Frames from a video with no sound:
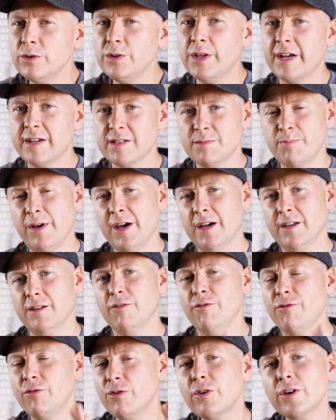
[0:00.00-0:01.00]
expect
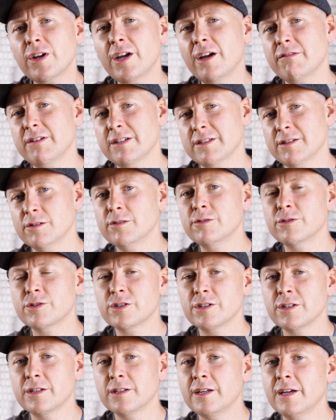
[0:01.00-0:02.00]
4K
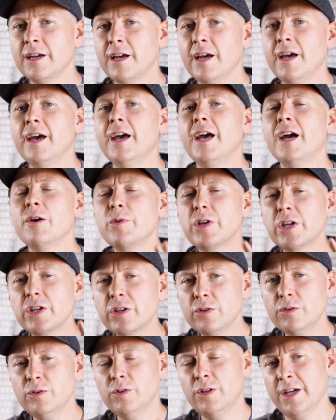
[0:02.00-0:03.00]
resolution and we
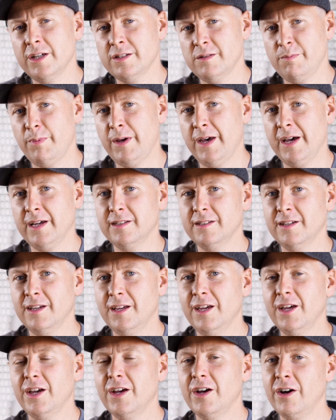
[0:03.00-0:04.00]
could expect
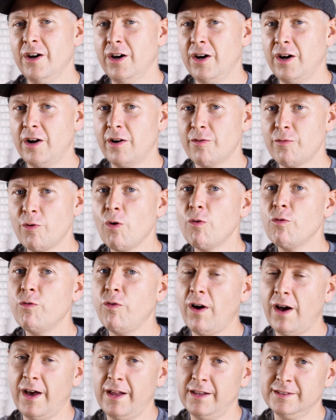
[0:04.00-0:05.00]
RAW
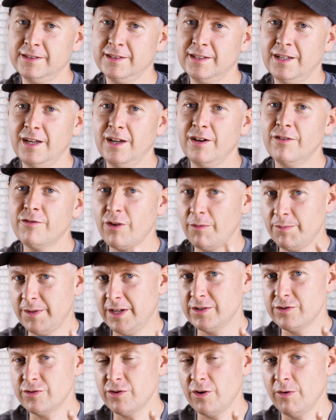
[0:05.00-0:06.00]
files from
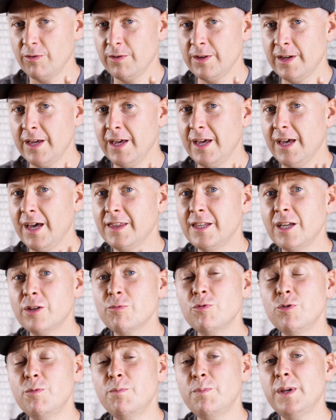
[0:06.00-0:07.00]
that drone. And that would